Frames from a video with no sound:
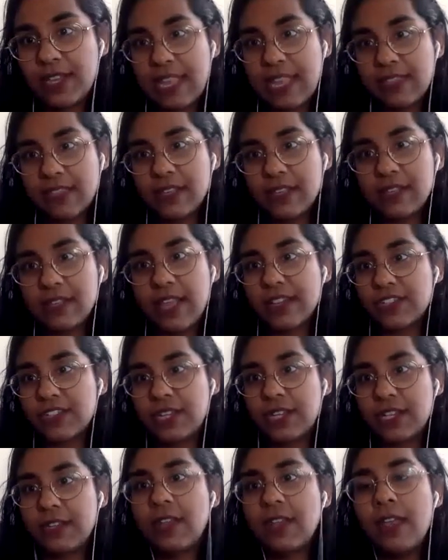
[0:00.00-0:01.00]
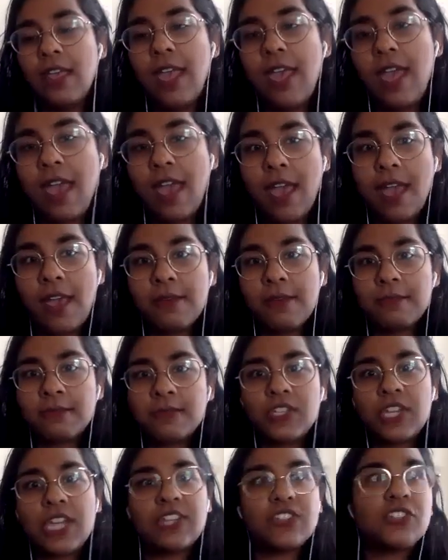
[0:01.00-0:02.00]
in the collection,
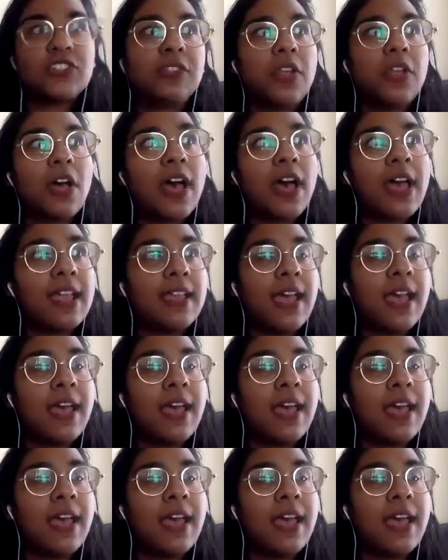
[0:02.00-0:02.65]
changed a lot.